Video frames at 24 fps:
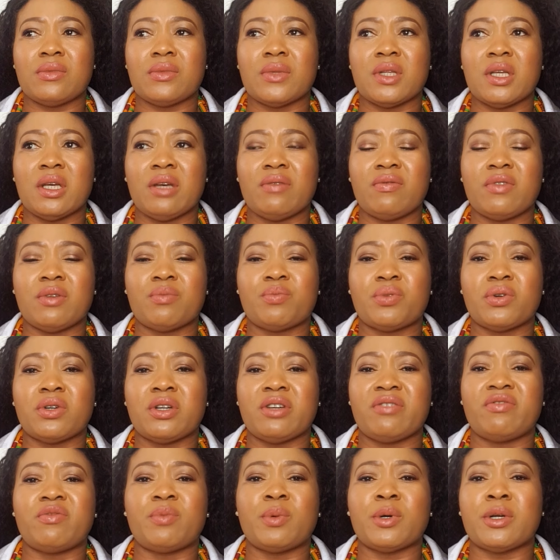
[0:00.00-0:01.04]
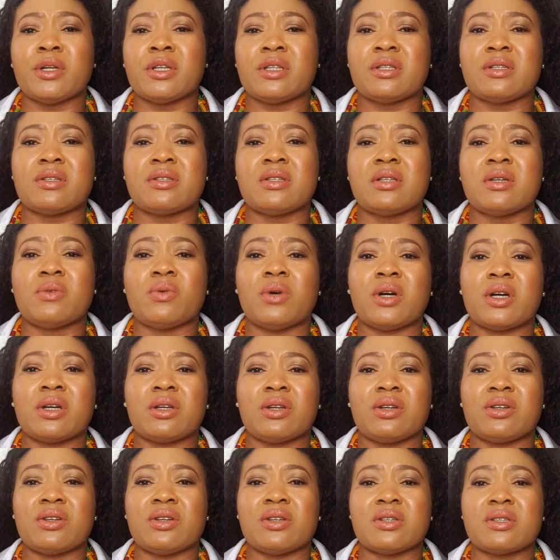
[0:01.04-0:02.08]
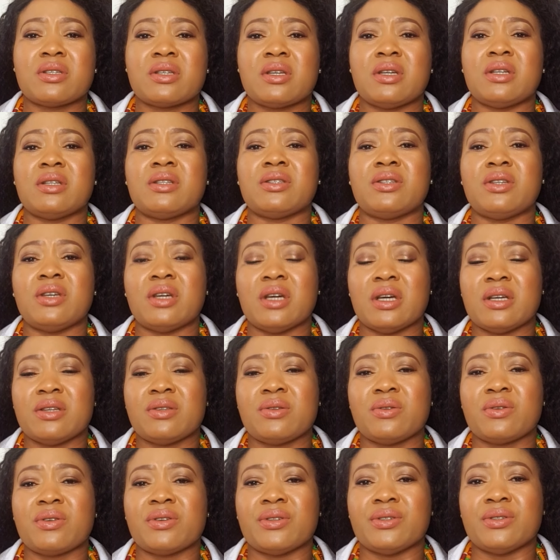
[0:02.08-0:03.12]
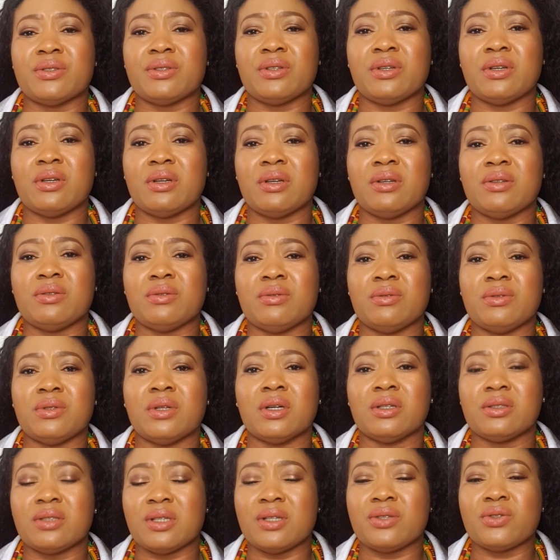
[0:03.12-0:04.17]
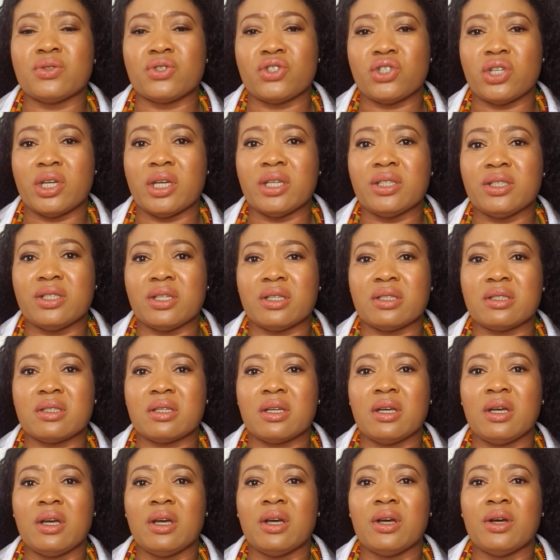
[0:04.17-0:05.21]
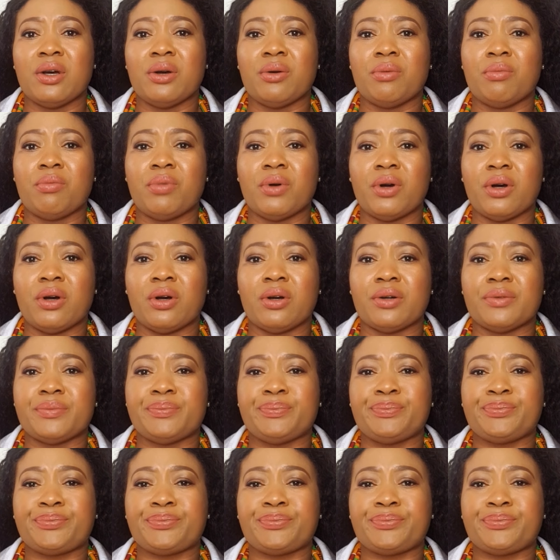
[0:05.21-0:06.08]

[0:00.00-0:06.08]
if product is still working on your skin, yes, you don't need to change it. But